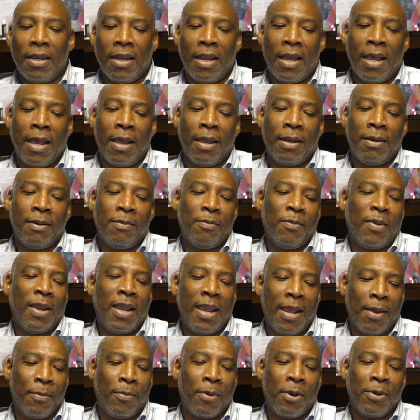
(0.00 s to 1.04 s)
I
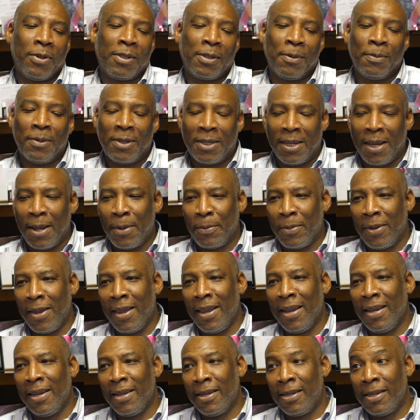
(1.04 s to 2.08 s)
had brought some
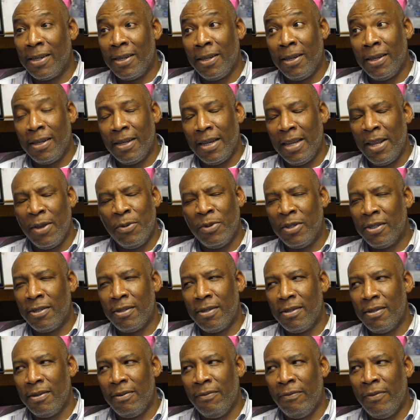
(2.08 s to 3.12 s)
champagne, and it was
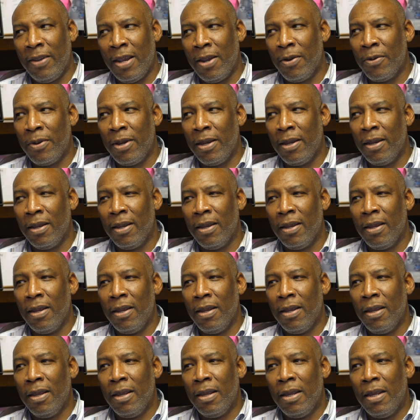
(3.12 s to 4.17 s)
very,
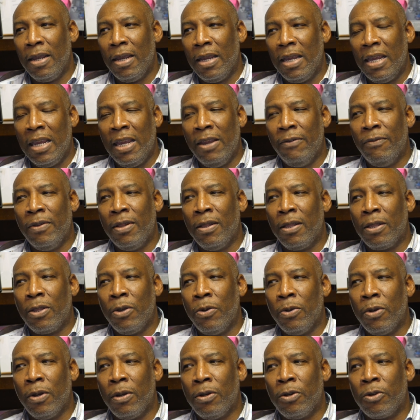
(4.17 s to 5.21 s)
even
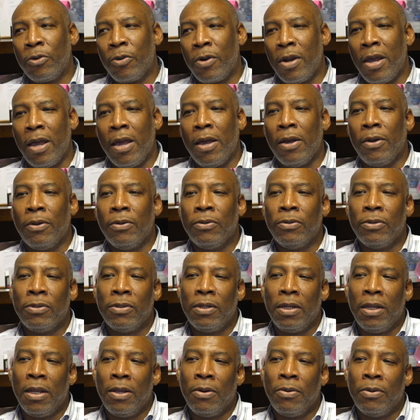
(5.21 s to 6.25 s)
through the trials,
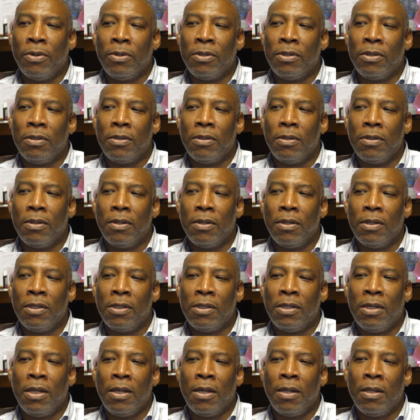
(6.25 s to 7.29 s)
it was
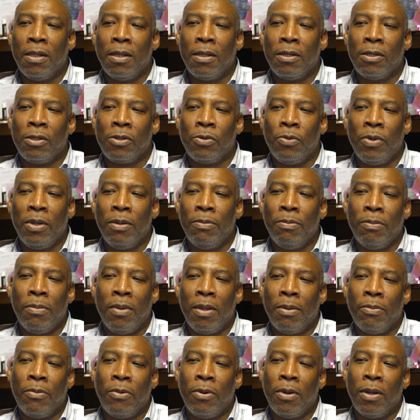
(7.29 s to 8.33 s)
still a sweet
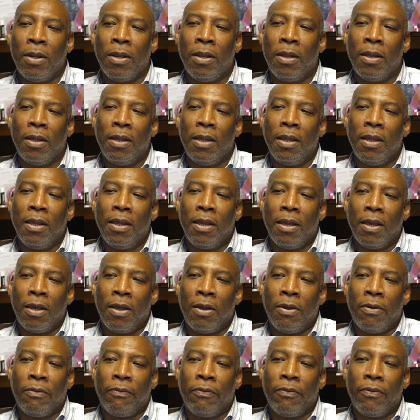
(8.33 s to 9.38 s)
memory
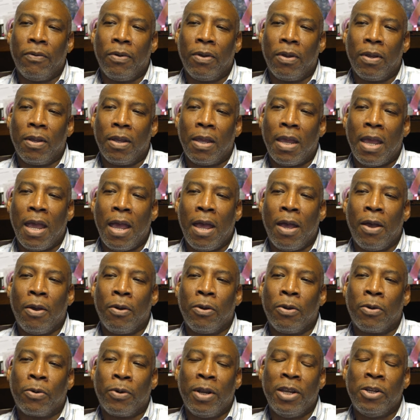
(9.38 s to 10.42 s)
of how
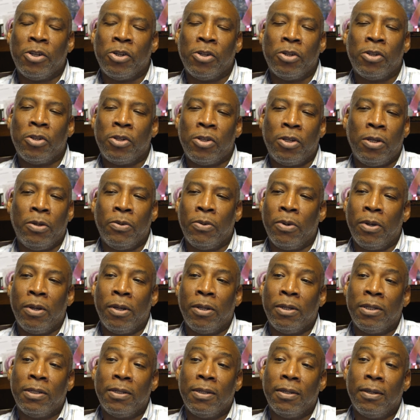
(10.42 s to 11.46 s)
gracious she
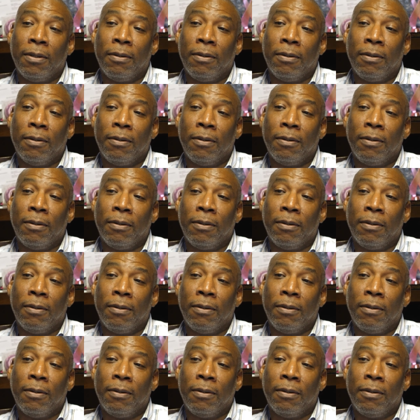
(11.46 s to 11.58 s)
was.